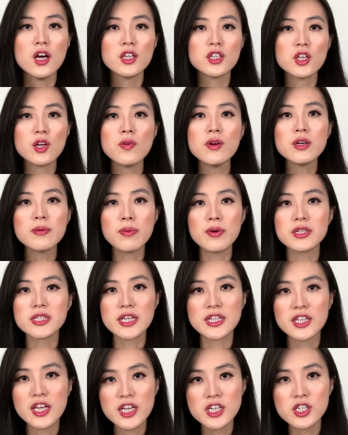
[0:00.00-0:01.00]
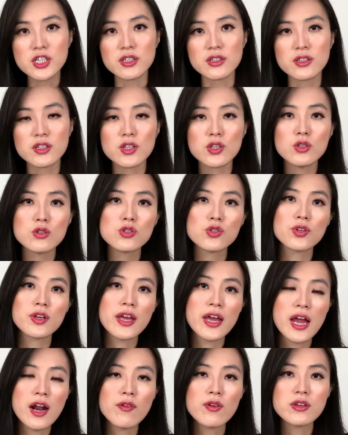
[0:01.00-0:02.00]
During a presentation, you should
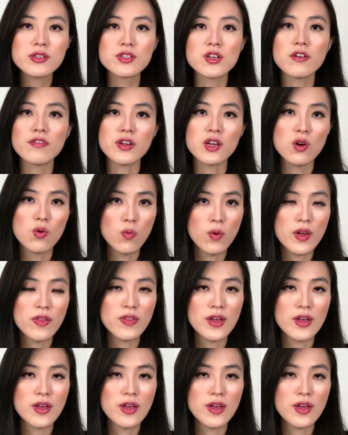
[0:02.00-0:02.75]
carry yourself in a way